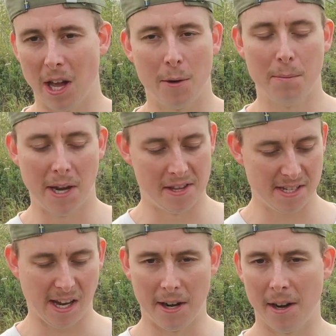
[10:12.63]
I would buy
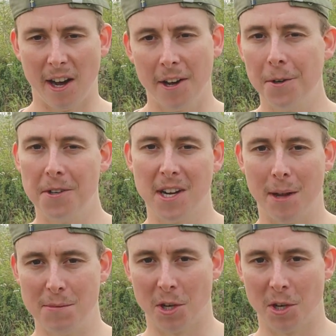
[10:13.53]
this gun 100 times